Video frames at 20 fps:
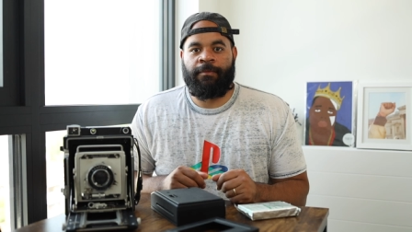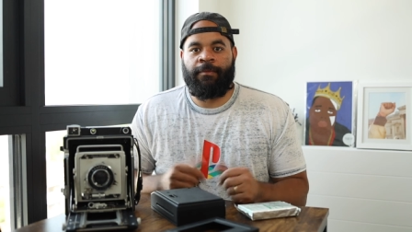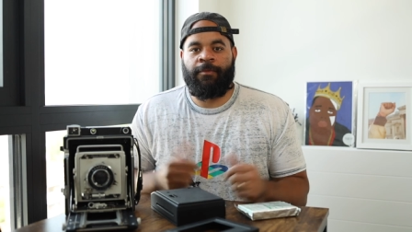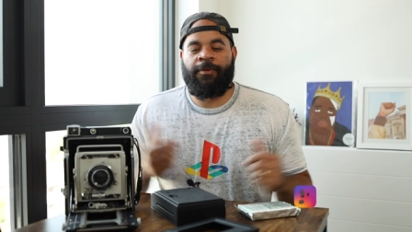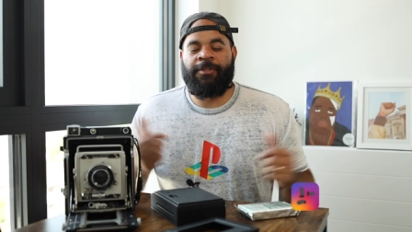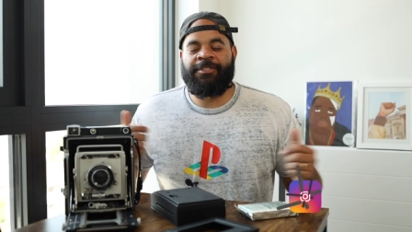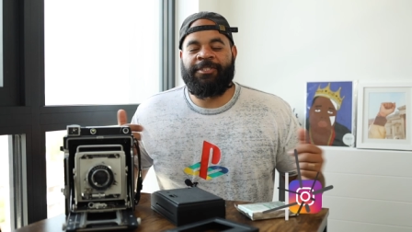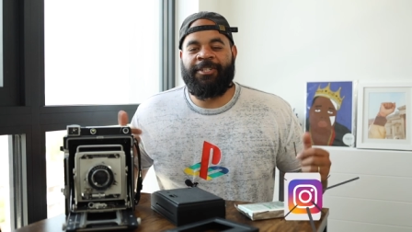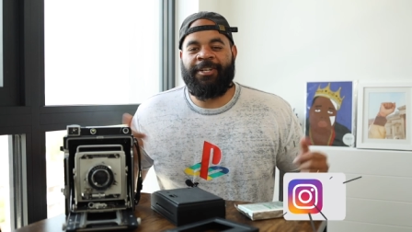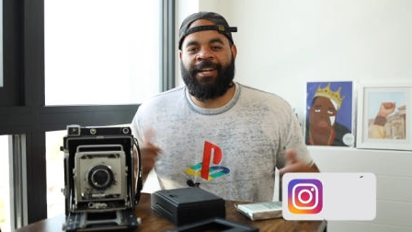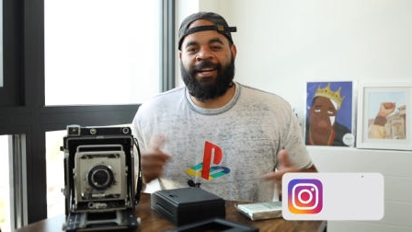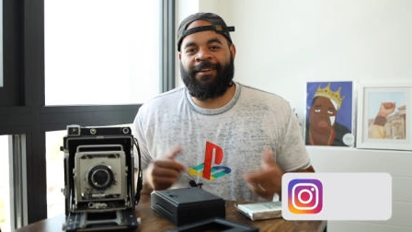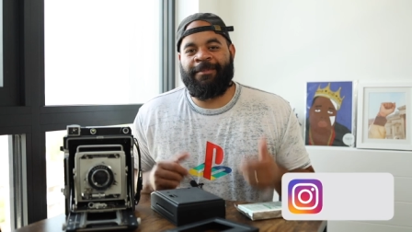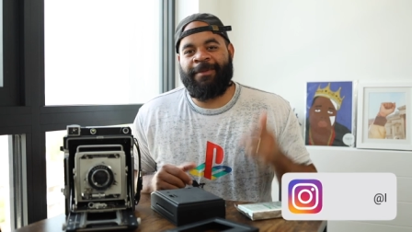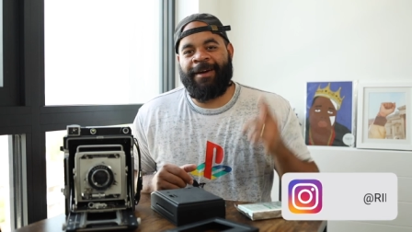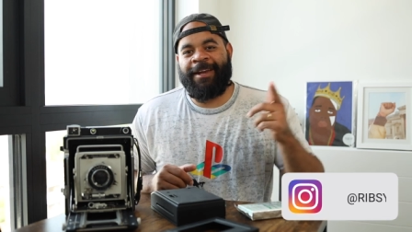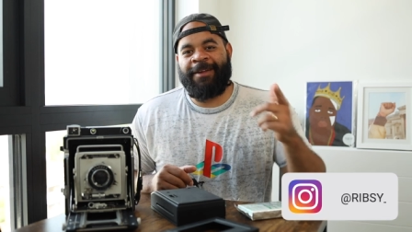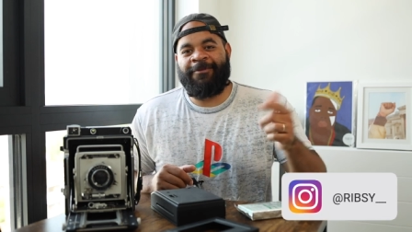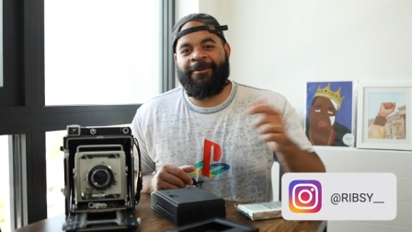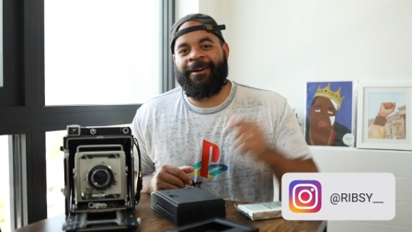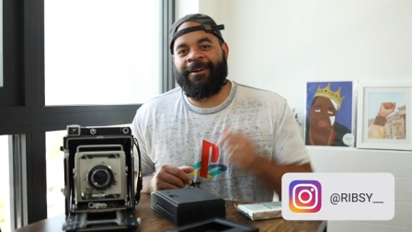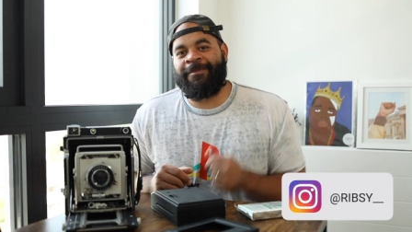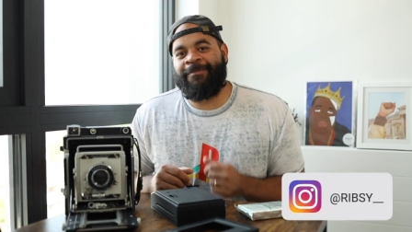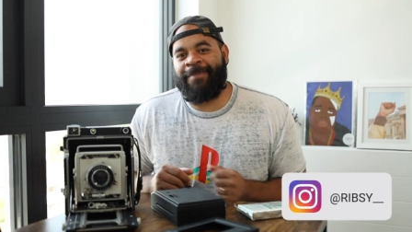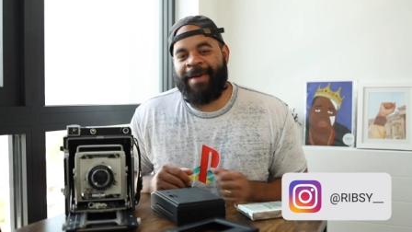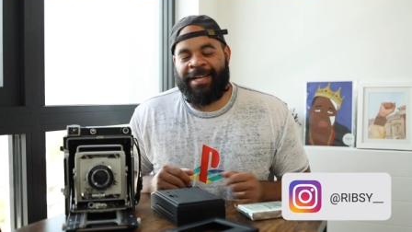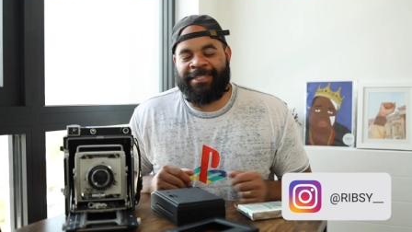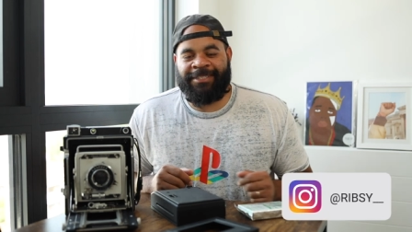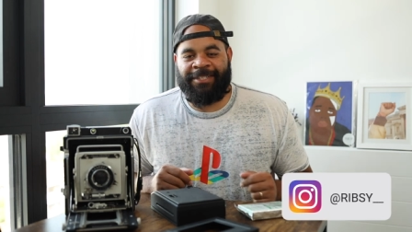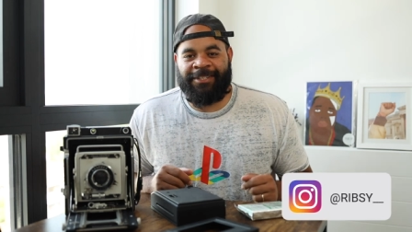What's good everybody? Welcome
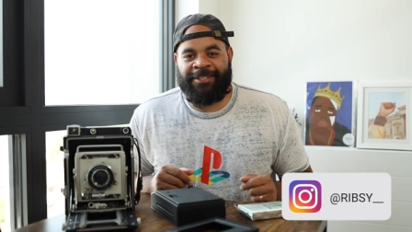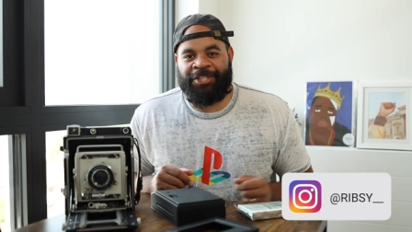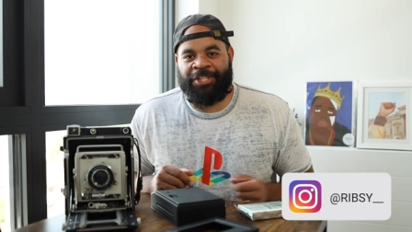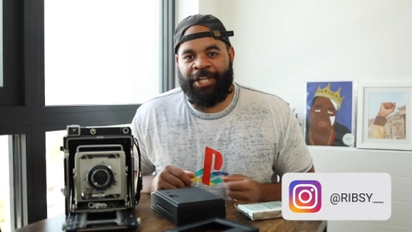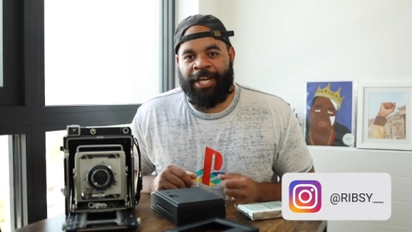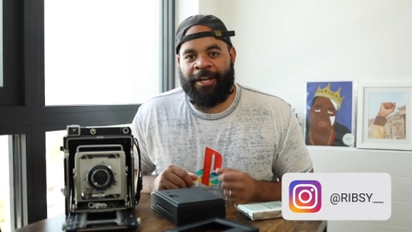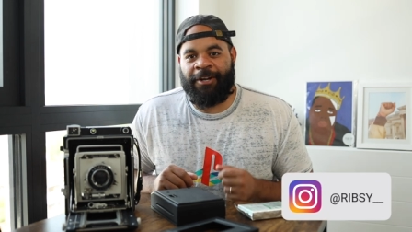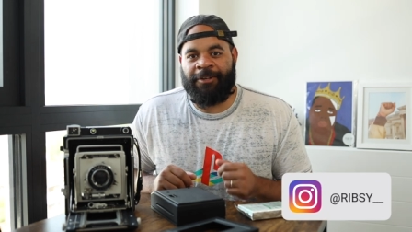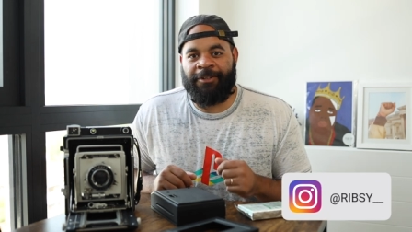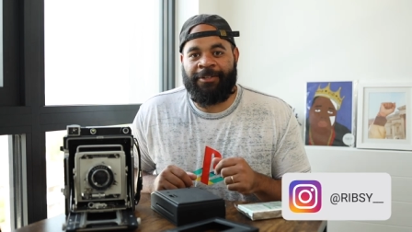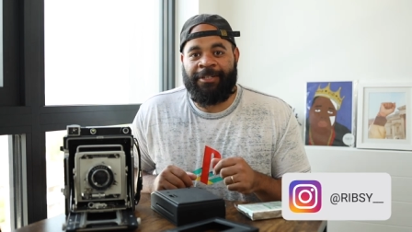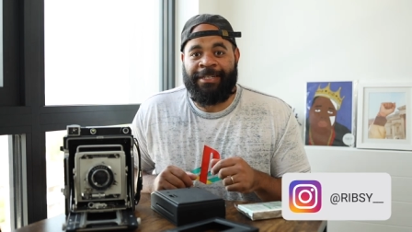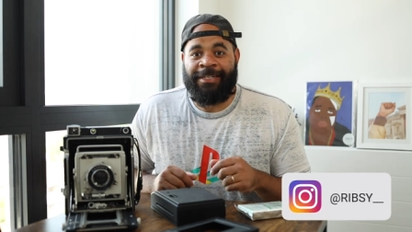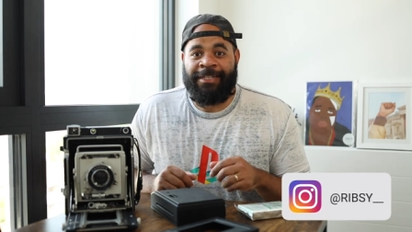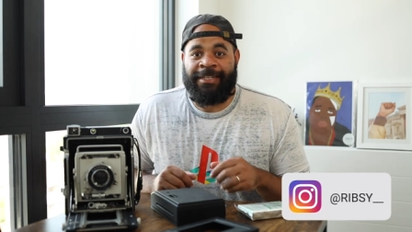back to the channel.